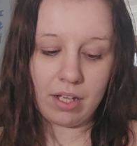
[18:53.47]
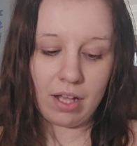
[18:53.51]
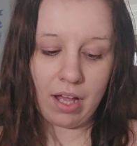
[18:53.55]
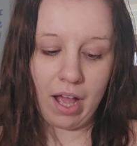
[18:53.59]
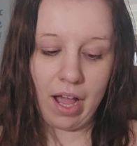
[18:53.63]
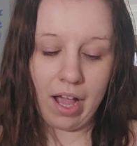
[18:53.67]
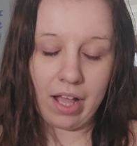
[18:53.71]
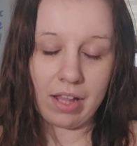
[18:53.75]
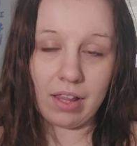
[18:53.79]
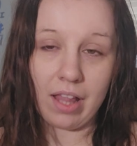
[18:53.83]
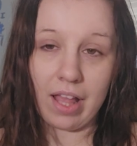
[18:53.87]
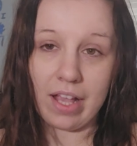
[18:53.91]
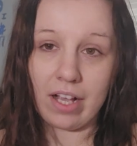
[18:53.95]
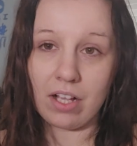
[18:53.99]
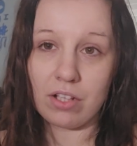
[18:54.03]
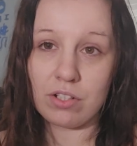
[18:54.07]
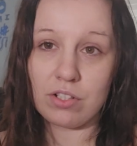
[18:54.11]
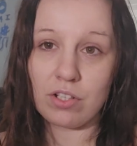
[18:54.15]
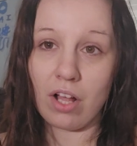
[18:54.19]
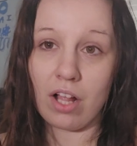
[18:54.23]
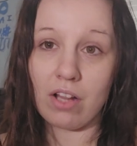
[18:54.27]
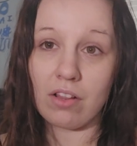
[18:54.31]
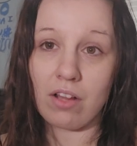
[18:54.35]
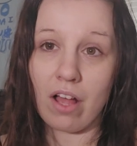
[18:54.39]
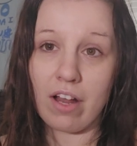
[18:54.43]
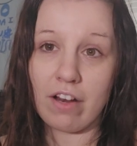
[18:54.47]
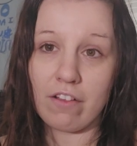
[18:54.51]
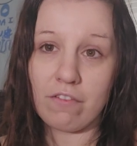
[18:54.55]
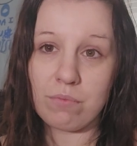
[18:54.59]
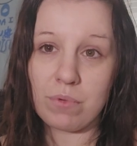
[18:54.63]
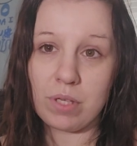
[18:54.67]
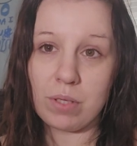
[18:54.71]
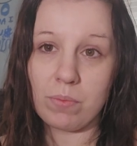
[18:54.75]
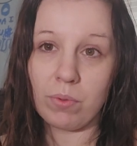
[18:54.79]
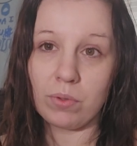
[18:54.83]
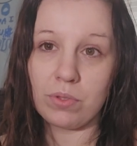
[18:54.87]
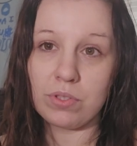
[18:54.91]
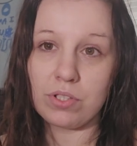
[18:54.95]
I like a lot of
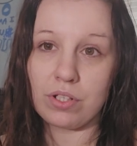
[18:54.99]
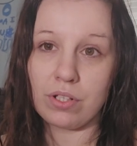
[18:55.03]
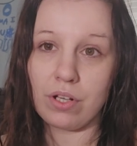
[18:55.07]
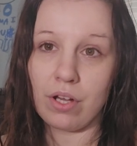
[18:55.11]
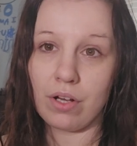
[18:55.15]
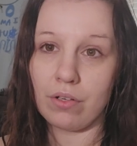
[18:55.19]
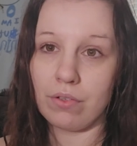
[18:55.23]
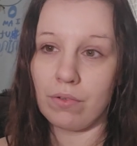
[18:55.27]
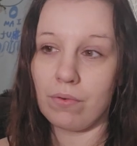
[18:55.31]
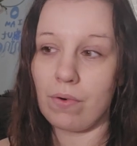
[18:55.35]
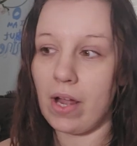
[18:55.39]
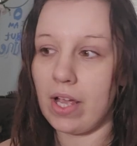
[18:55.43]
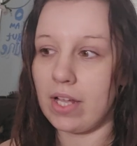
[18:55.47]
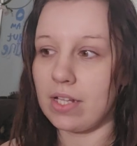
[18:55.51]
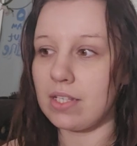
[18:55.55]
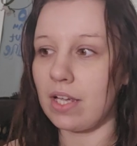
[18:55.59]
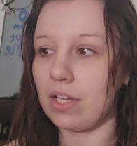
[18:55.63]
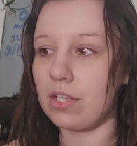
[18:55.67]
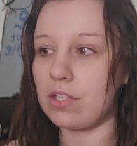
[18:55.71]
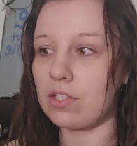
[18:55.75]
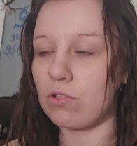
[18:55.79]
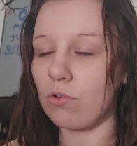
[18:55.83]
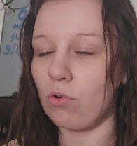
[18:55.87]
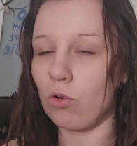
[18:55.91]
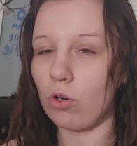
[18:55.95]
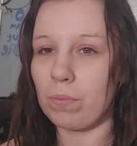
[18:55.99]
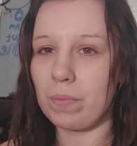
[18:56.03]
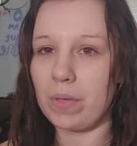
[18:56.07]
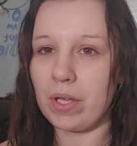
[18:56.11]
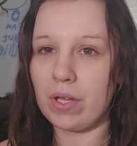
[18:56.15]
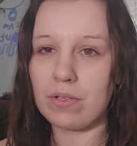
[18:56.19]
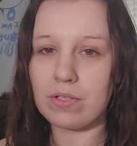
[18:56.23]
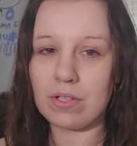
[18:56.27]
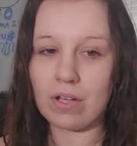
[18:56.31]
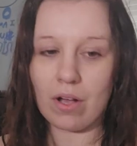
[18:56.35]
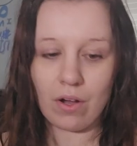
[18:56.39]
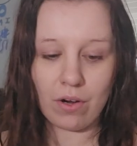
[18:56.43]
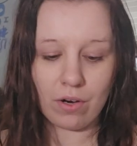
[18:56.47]
people to know, right? It's like
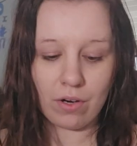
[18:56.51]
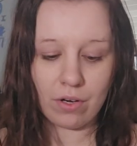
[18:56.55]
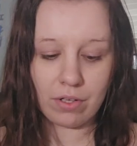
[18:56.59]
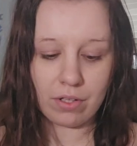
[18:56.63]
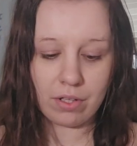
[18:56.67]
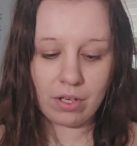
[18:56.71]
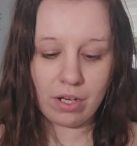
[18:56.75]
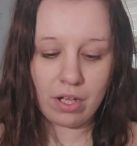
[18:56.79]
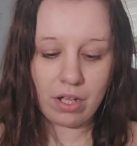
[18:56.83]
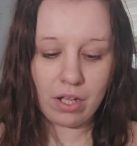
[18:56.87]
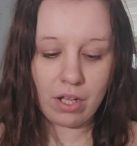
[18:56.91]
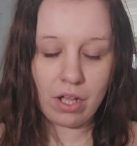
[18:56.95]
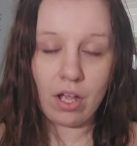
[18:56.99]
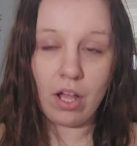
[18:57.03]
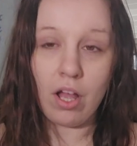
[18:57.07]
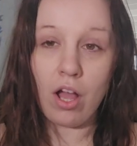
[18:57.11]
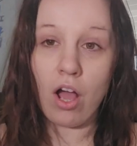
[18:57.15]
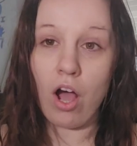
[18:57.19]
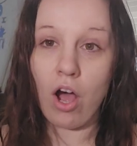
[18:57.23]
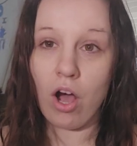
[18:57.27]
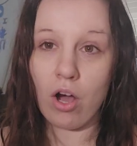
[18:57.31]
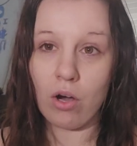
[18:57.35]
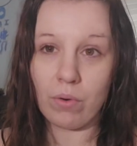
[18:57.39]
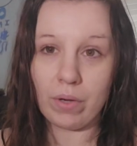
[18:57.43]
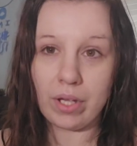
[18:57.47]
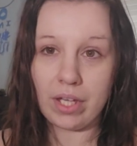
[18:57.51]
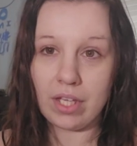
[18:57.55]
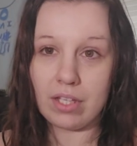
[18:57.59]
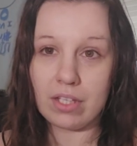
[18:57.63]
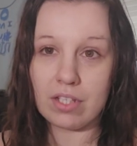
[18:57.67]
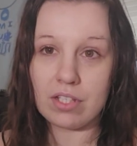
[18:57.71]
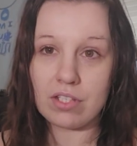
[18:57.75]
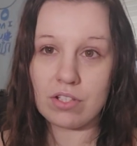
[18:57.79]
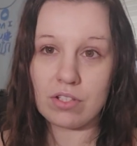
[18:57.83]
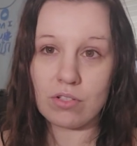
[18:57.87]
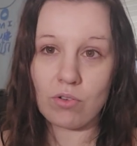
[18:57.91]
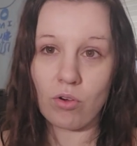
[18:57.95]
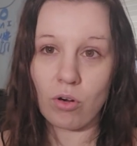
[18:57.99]
Scorpios aren't hoey.
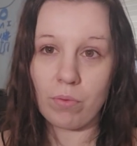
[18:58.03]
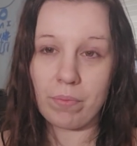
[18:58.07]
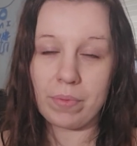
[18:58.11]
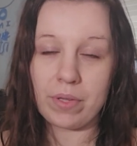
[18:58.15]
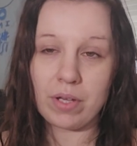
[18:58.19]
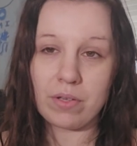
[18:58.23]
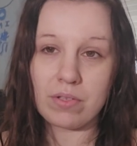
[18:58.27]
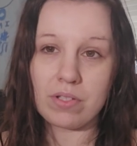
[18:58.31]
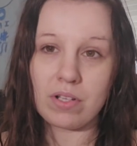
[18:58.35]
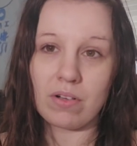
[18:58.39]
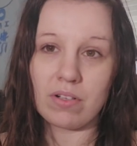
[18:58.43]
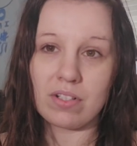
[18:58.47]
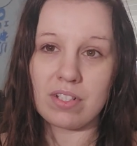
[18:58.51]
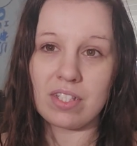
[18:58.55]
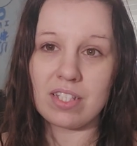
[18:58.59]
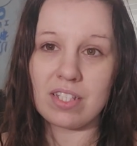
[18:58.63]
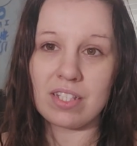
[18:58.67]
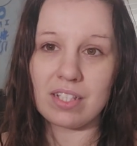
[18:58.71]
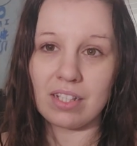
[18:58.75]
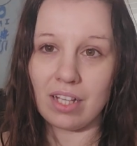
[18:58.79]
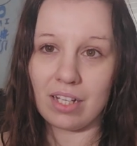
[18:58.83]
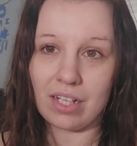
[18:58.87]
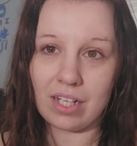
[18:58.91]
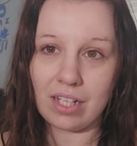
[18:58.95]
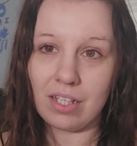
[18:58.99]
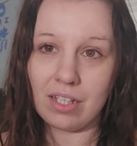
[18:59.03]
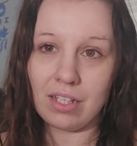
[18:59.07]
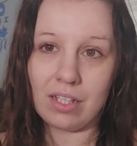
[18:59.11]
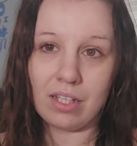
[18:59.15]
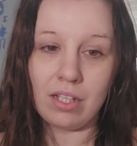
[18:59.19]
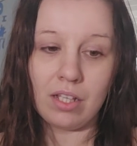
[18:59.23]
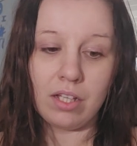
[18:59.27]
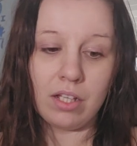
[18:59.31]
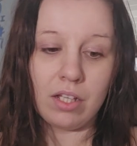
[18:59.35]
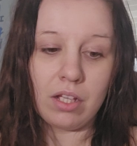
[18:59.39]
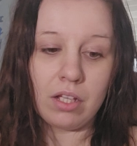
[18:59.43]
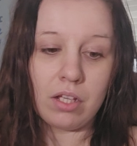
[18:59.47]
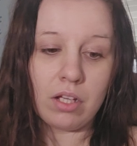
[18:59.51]
Scorpios aren't slutty.
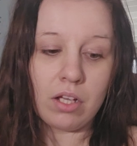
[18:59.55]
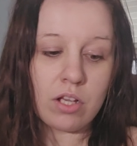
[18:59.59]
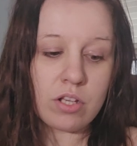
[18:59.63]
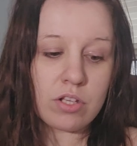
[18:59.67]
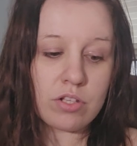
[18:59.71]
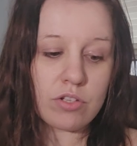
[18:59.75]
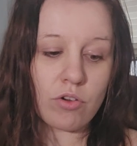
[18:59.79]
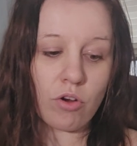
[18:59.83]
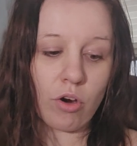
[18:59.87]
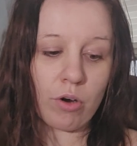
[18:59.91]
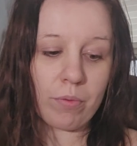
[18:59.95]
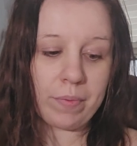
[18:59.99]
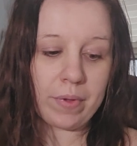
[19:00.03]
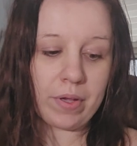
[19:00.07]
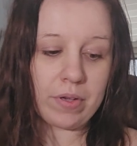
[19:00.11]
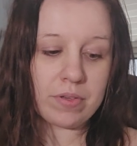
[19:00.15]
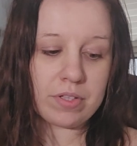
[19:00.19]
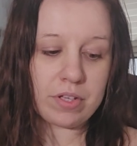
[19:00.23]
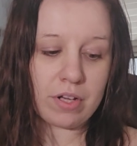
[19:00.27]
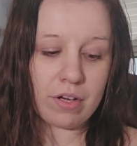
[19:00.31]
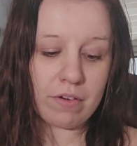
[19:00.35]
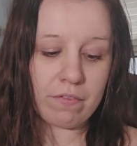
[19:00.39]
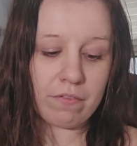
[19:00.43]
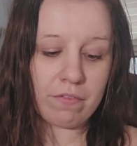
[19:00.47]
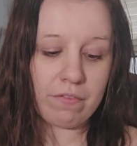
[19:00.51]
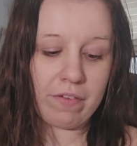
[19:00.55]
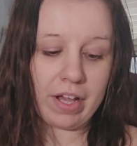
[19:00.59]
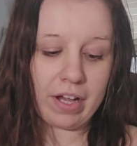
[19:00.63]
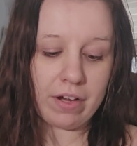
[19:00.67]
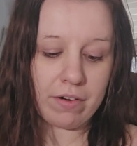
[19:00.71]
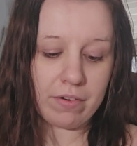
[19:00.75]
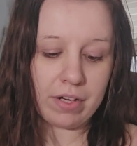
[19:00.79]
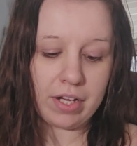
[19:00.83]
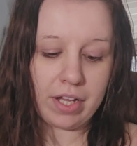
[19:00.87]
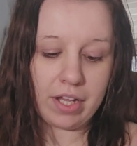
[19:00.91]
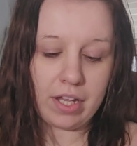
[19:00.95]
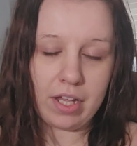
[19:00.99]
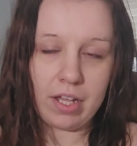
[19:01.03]
Scorpios are
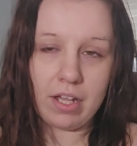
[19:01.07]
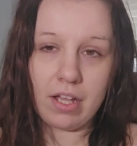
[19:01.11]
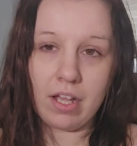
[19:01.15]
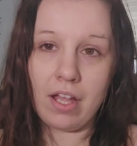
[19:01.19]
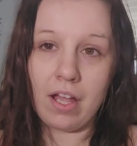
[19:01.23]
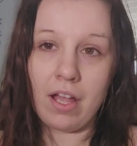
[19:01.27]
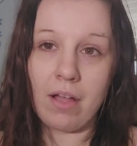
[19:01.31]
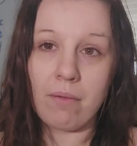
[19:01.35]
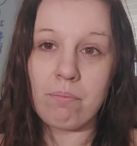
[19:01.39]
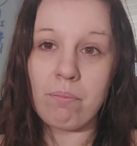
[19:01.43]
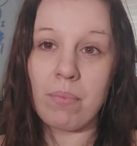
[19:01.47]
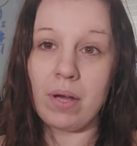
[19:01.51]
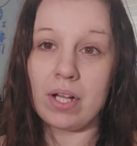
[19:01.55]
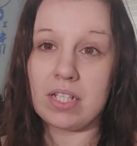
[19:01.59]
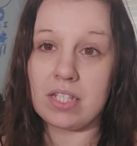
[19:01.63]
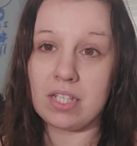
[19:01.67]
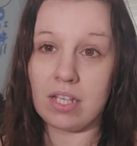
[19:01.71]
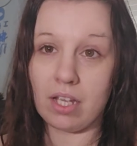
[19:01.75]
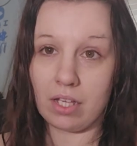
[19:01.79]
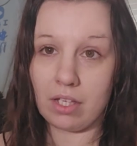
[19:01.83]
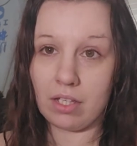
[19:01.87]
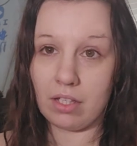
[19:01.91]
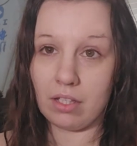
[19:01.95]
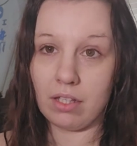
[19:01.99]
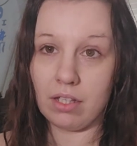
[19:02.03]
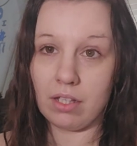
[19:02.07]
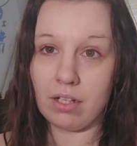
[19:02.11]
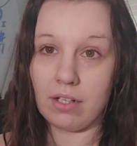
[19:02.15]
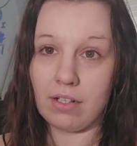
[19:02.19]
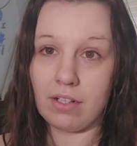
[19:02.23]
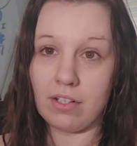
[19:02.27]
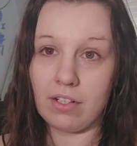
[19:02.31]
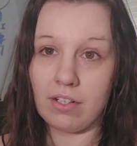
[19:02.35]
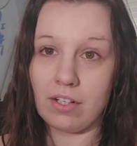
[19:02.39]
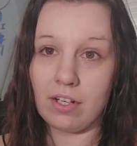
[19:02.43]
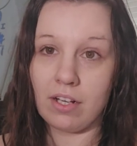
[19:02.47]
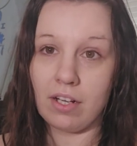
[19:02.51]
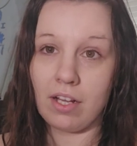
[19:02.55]
very
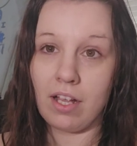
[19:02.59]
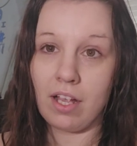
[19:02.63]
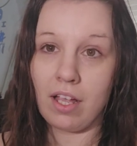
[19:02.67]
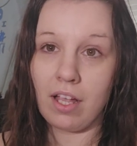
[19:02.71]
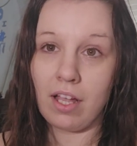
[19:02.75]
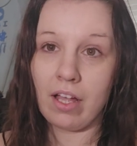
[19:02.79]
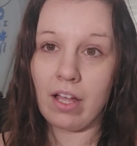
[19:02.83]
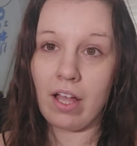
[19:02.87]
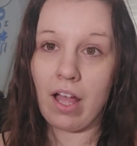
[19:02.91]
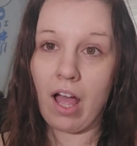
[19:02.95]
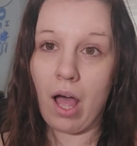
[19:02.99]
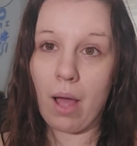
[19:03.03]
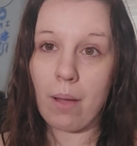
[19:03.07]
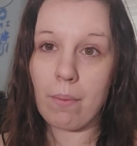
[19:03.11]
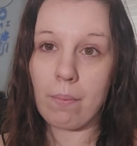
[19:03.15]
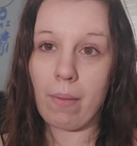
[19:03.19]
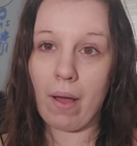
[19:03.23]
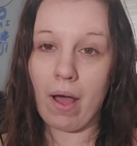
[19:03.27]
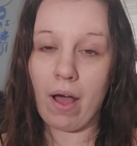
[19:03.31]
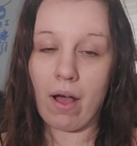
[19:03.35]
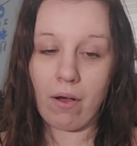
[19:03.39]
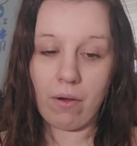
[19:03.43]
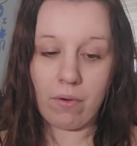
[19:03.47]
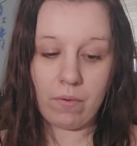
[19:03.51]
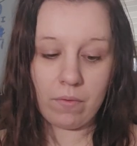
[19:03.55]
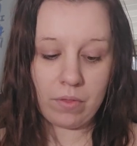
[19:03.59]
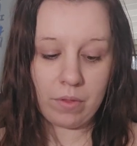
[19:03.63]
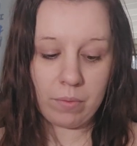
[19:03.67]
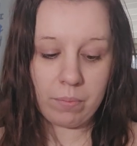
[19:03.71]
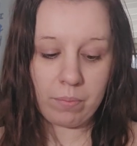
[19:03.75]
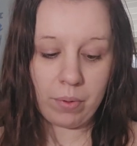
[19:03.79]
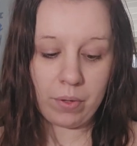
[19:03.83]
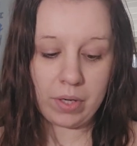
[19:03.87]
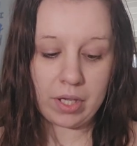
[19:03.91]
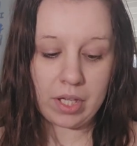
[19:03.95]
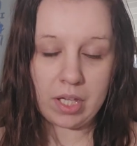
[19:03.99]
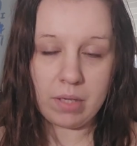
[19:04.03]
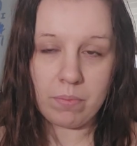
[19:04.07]
particular about
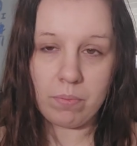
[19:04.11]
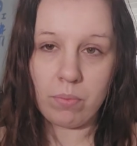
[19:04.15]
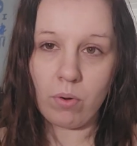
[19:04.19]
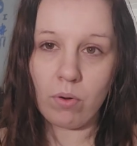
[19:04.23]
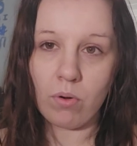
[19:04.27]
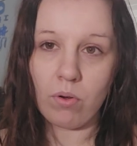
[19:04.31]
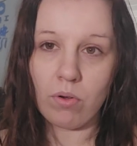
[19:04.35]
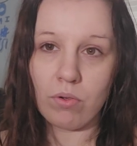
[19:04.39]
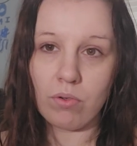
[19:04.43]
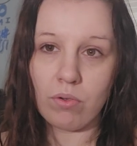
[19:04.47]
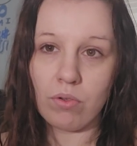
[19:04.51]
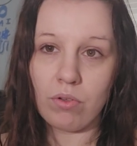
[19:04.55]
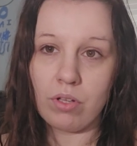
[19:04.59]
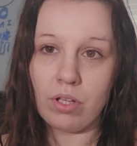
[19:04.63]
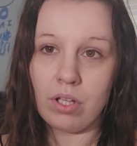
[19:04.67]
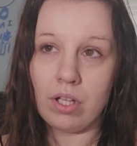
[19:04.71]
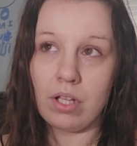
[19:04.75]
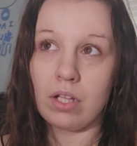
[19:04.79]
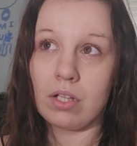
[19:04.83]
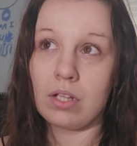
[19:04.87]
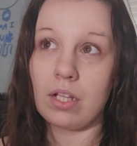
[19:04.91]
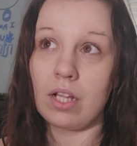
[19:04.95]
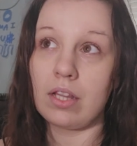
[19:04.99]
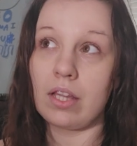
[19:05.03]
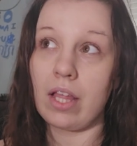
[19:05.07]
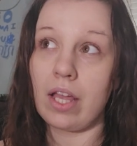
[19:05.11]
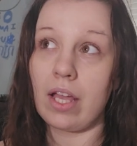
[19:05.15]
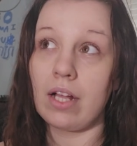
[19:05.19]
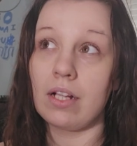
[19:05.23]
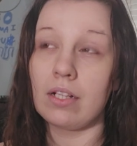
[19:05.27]
the people that they